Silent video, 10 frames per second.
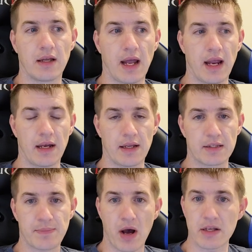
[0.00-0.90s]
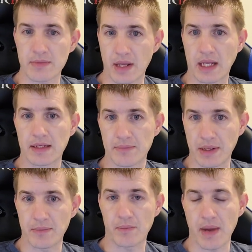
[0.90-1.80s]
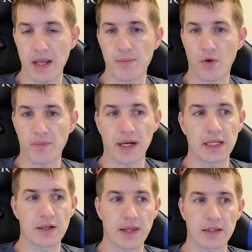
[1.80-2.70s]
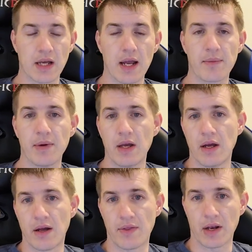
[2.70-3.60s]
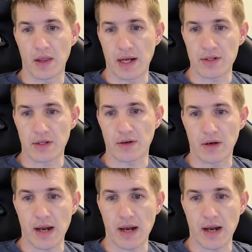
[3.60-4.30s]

and it's possible I could be making more money during that time, then I'll actually